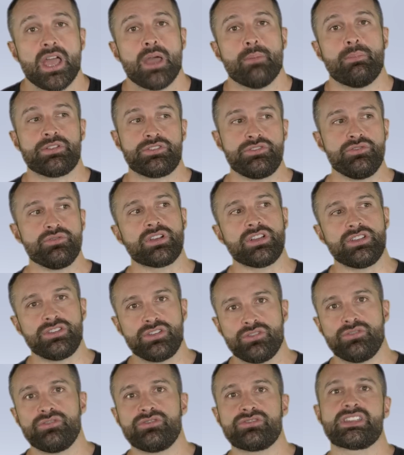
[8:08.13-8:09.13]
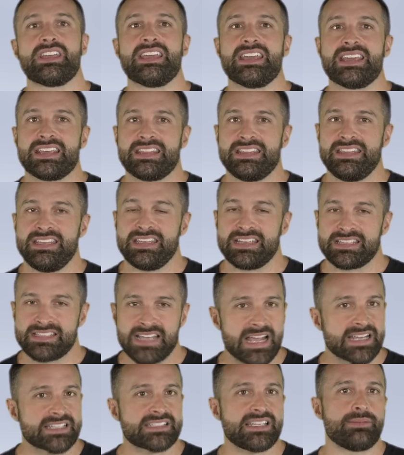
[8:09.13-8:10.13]
but you can use the
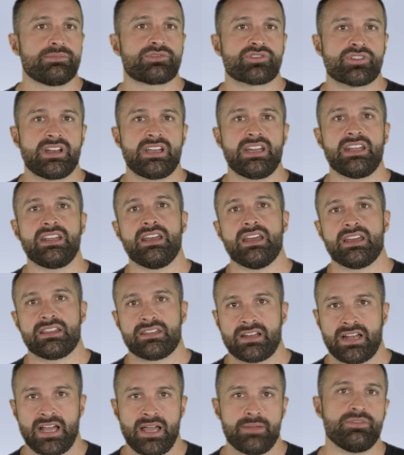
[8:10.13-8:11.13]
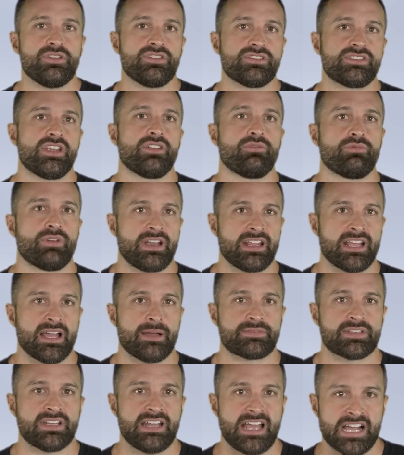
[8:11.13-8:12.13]
exact same training that I'm using running
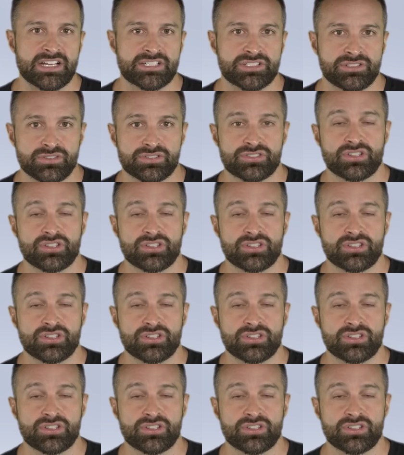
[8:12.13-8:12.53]
up to nationals.